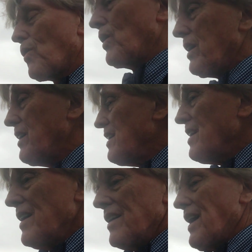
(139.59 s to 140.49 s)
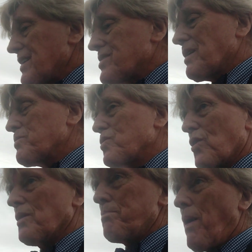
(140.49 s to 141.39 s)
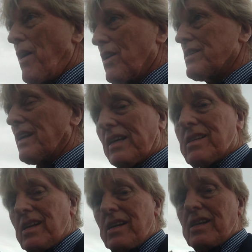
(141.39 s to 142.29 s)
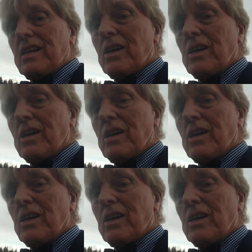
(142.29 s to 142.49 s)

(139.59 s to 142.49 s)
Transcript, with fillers: Well, that's some sort of parenting, isn't it?